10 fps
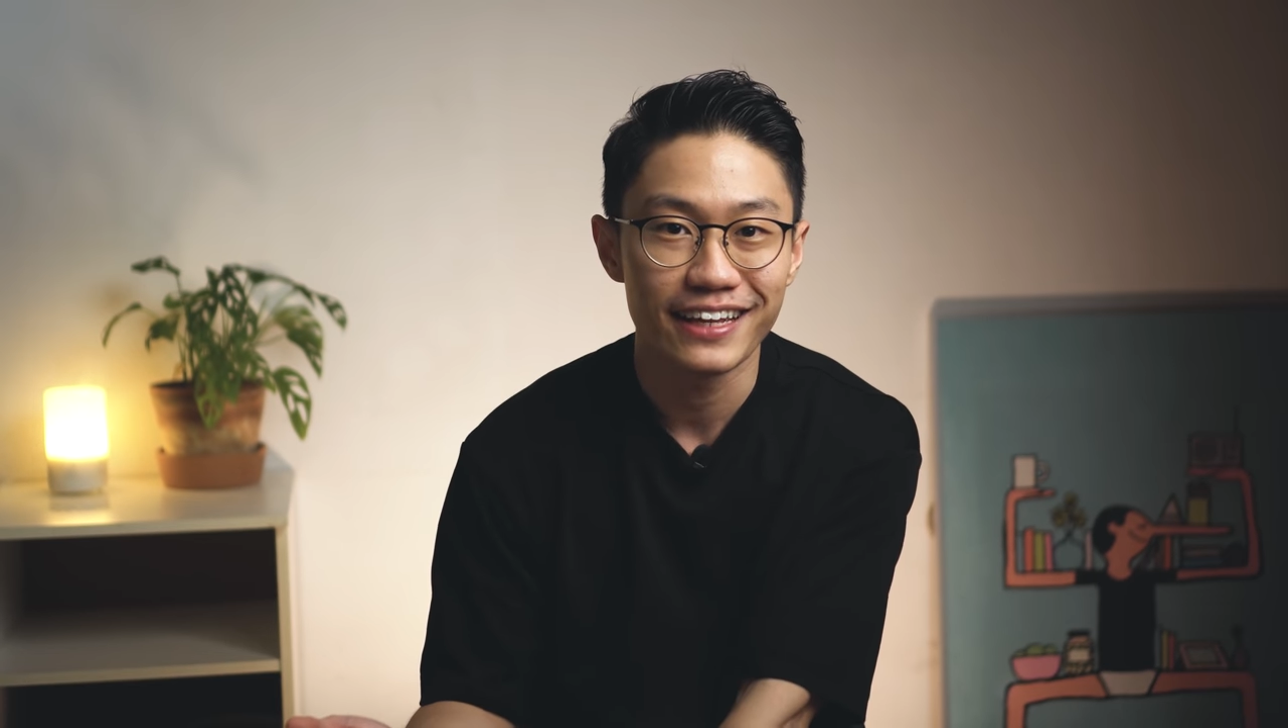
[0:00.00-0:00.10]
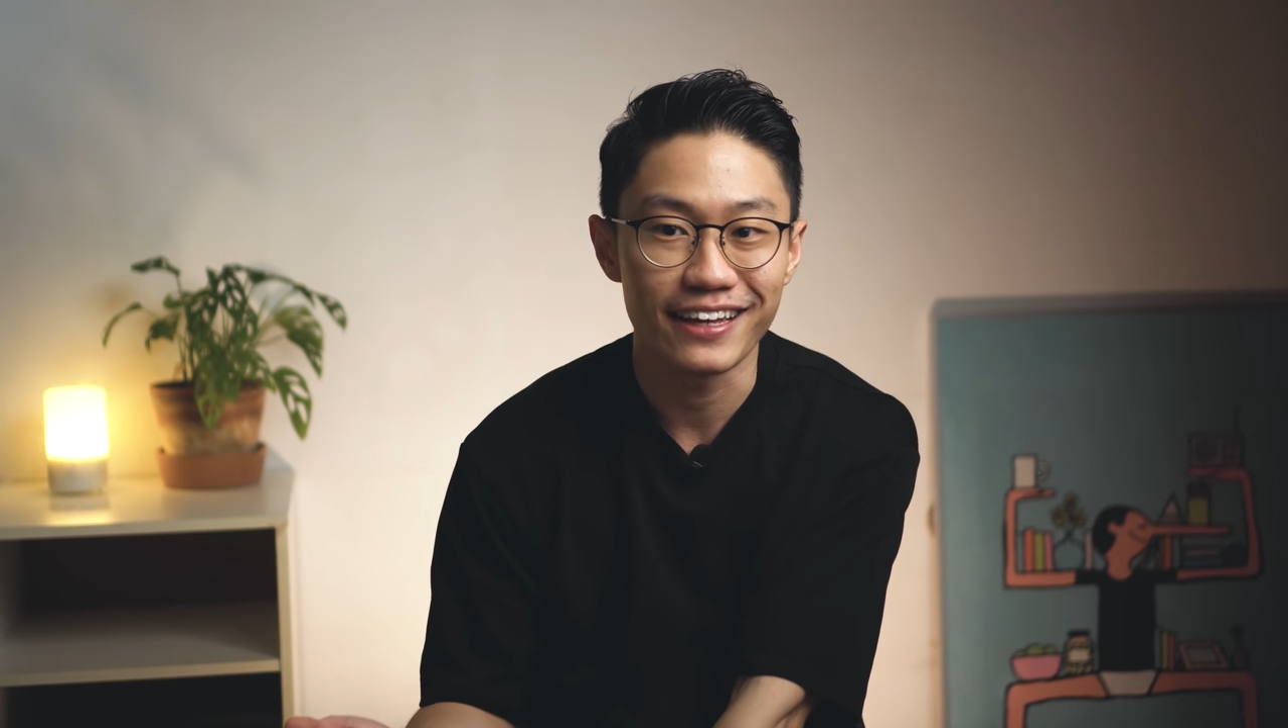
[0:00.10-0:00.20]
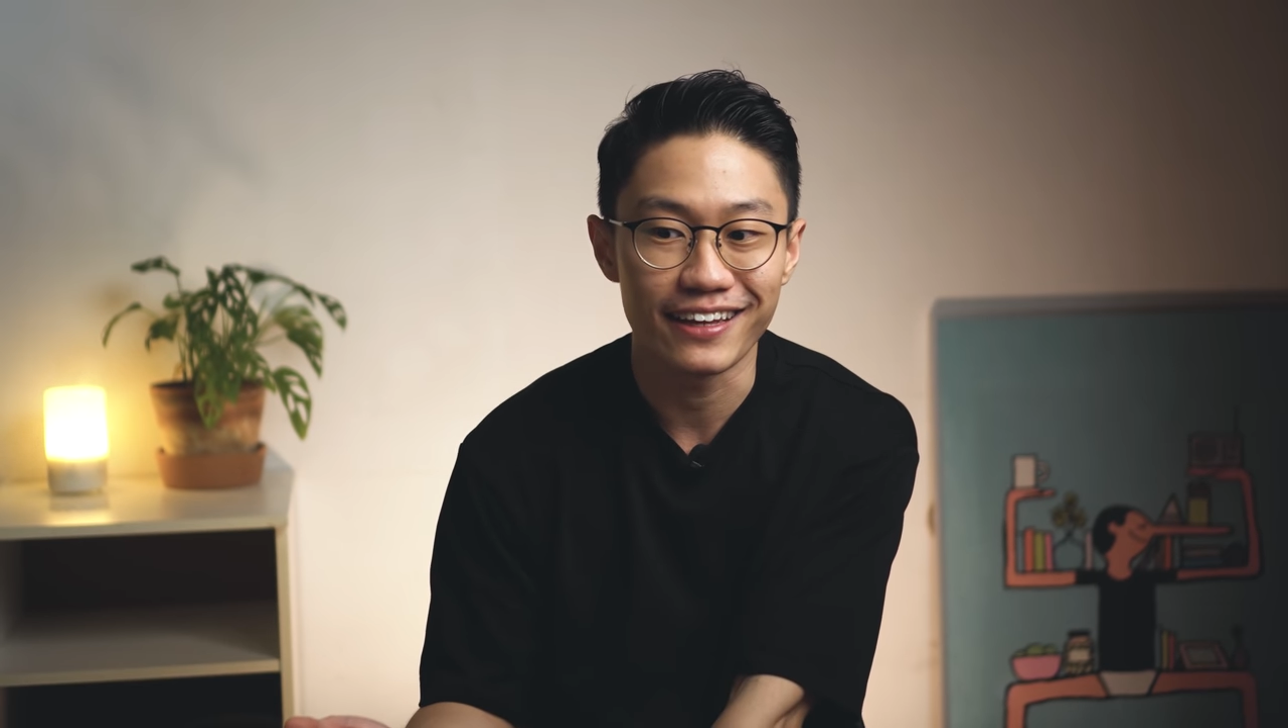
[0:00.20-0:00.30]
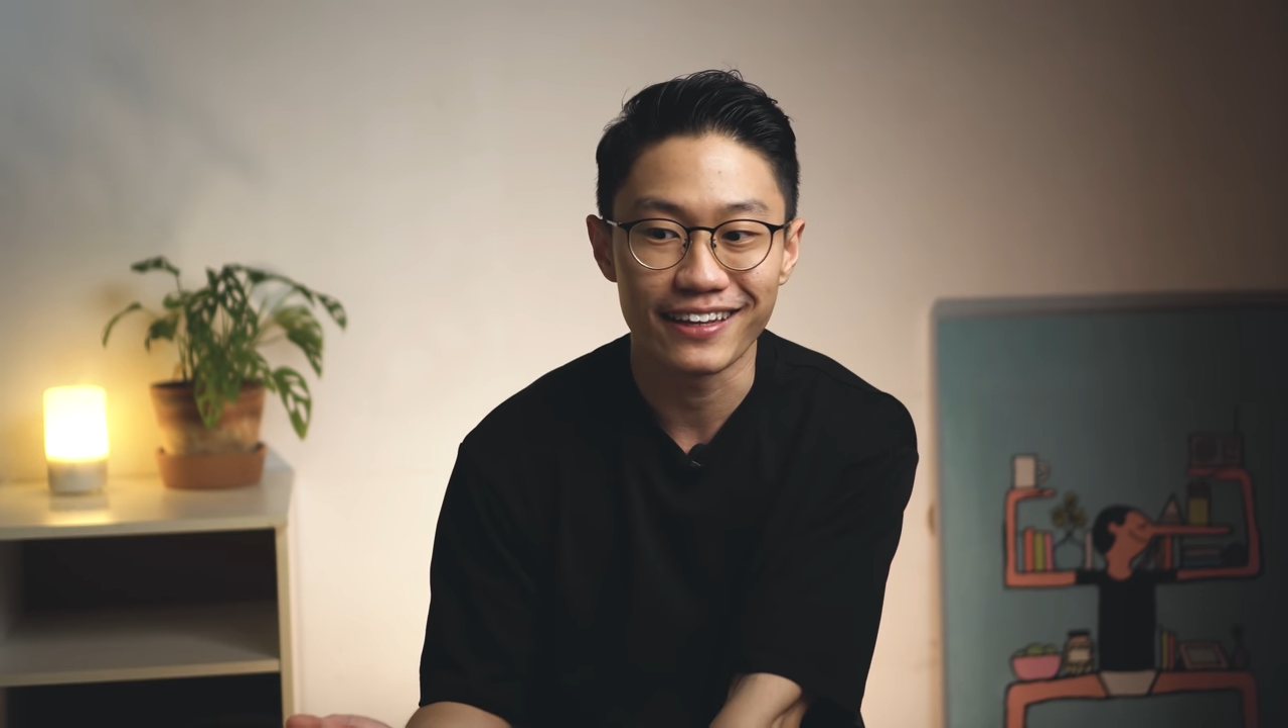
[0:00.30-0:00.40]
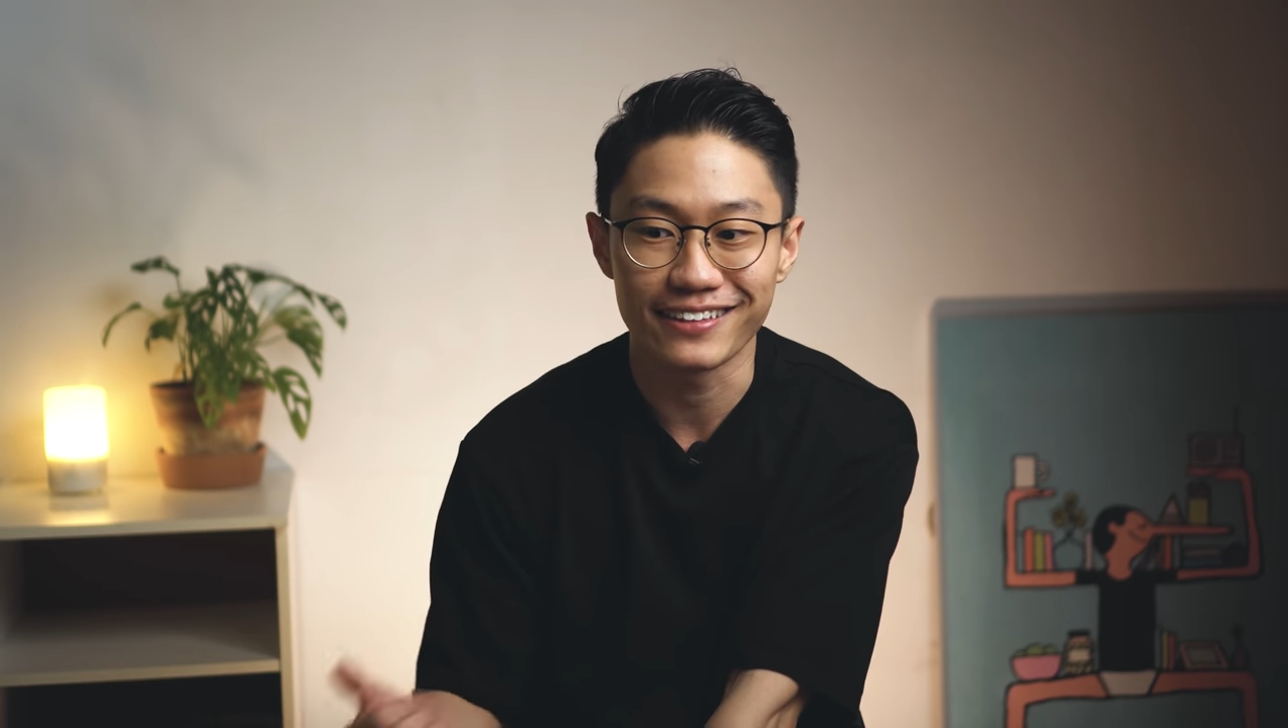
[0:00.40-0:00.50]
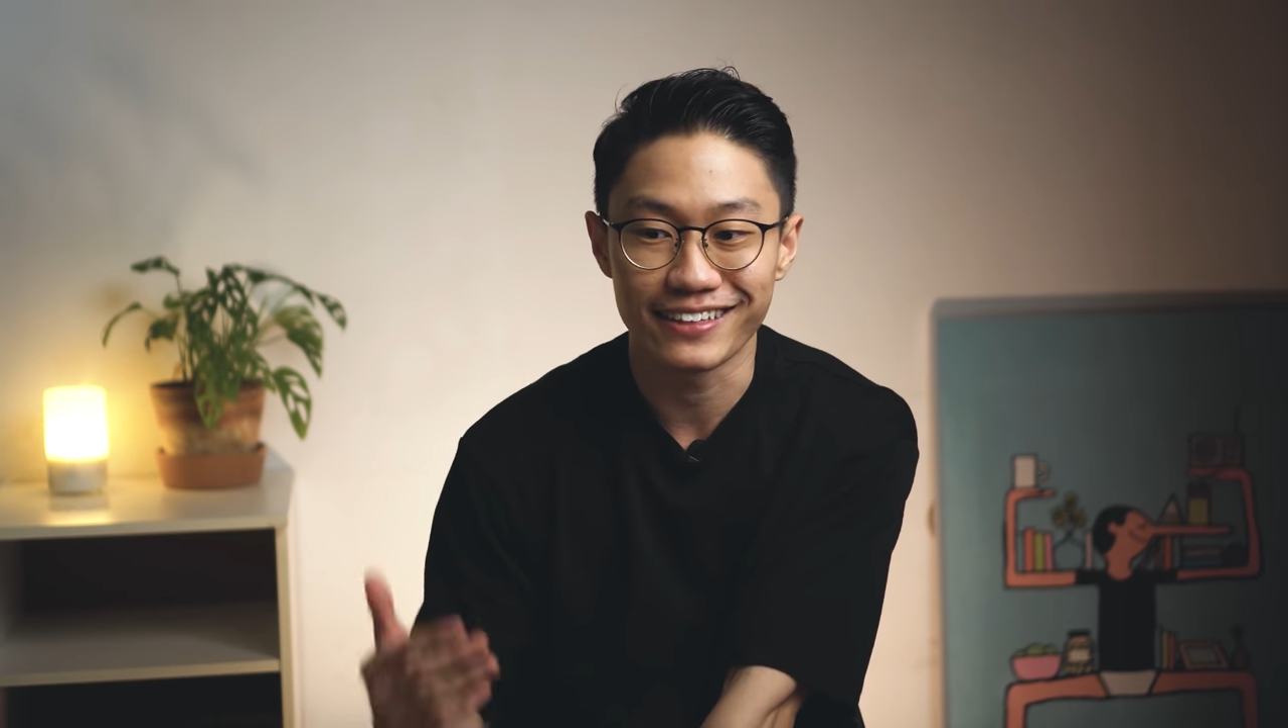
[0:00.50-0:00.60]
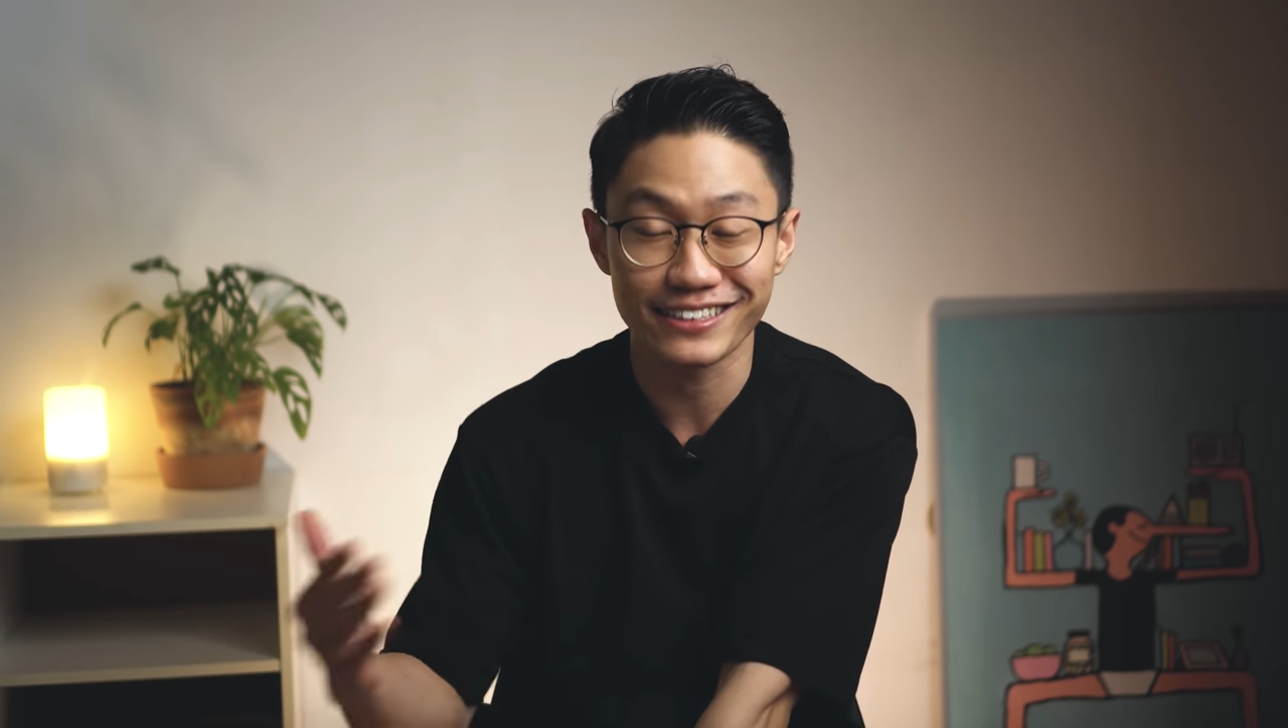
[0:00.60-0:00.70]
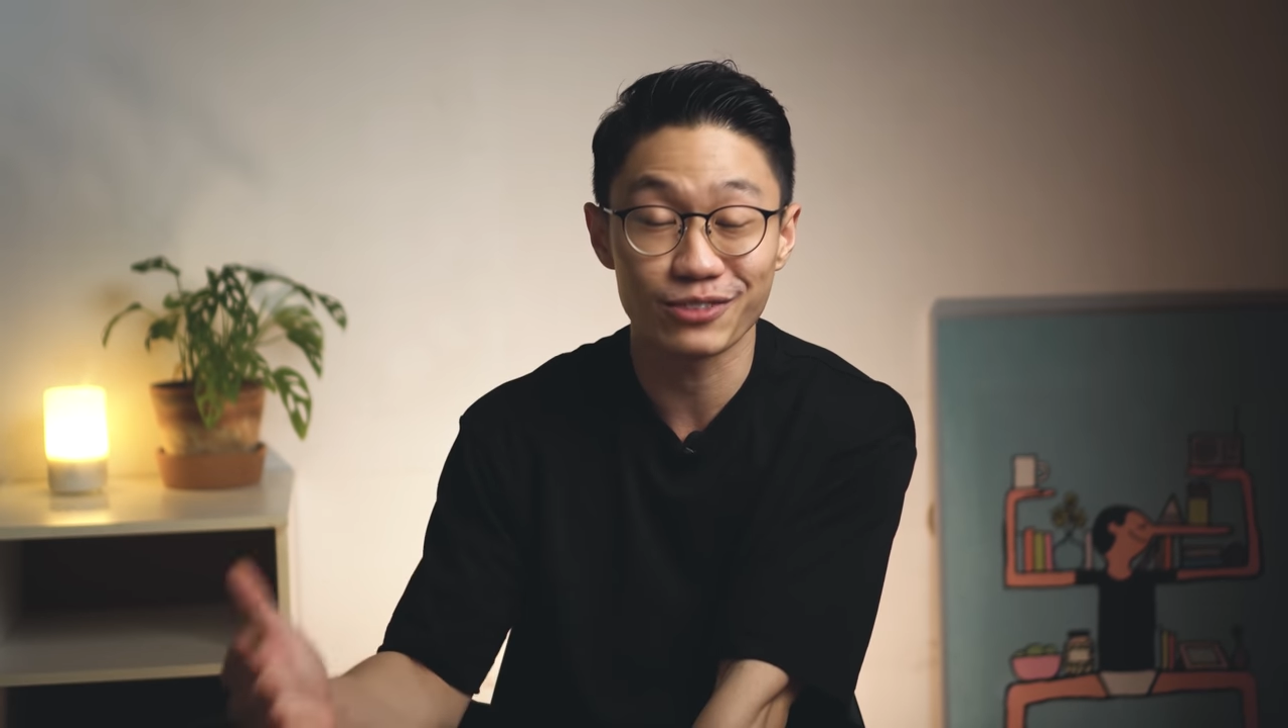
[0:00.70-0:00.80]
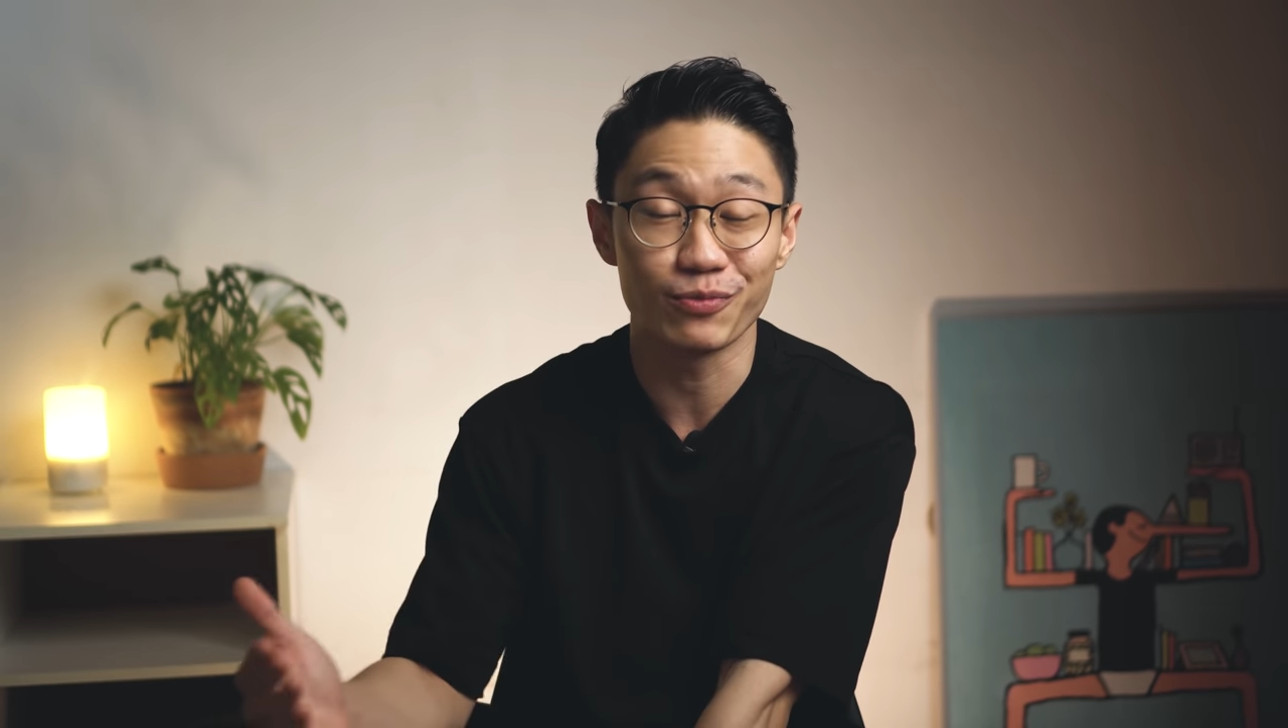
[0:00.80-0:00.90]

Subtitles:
And that's the